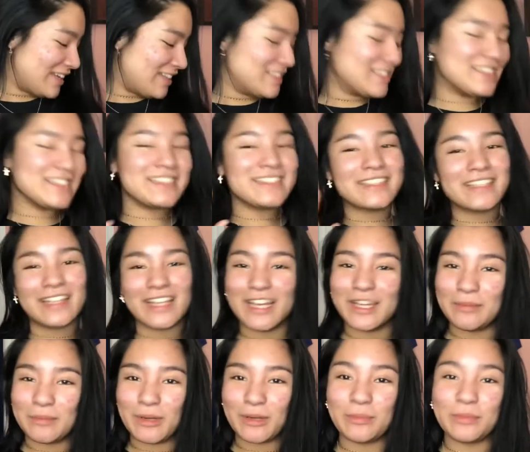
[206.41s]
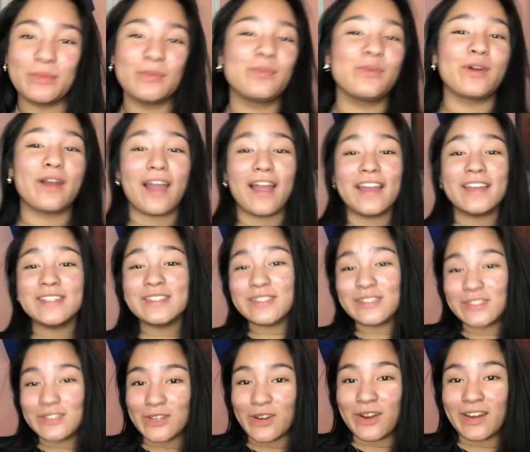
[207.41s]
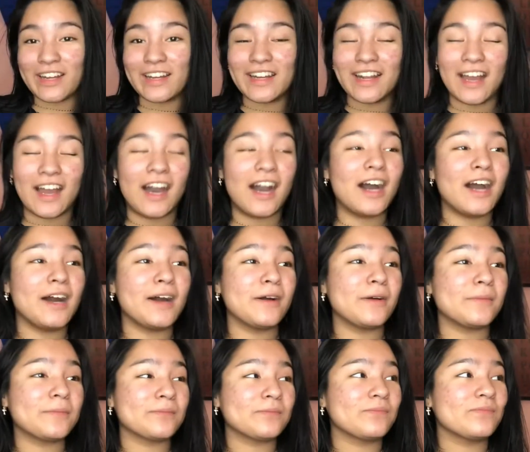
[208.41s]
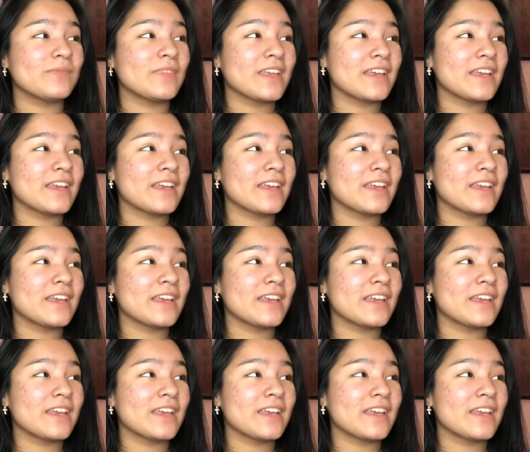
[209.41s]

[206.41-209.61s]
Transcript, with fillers: disclaimer before i start um